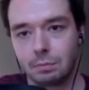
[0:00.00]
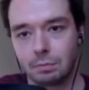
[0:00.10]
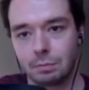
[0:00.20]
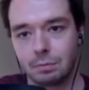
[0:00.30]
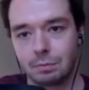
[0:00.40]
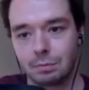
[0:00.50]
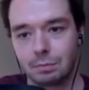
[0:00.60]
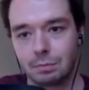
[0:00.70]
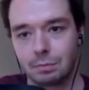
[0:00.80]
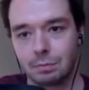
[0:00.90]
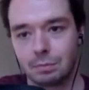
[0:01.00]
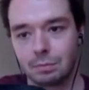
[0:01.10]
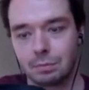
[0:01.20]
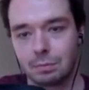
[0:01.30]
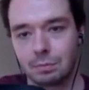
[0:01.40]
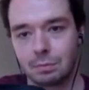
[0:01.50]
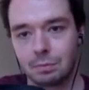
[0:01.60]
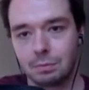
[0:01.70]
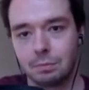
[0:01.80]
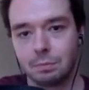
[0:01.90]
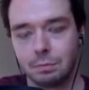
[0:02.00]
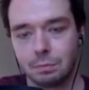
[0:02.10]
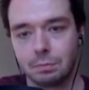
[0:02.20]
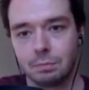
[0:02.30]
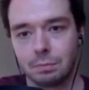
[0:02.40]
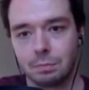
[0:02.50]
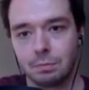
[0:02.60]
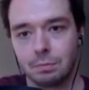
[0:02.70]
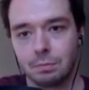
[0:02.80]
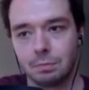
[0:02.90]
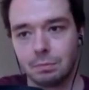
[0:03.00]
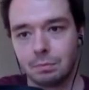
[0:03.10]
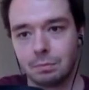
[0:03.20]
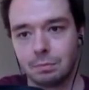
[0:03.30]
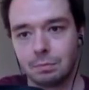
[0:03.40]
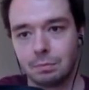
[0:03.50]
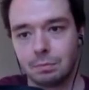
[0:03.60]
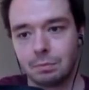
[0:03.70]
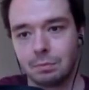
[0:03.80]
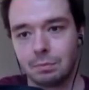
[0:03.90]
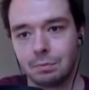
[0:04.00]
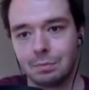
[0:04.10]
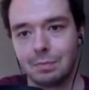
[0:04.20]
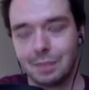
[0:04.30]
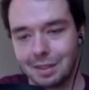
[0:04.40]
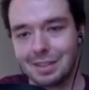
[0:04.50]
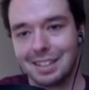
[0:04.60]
The person shown says nothing.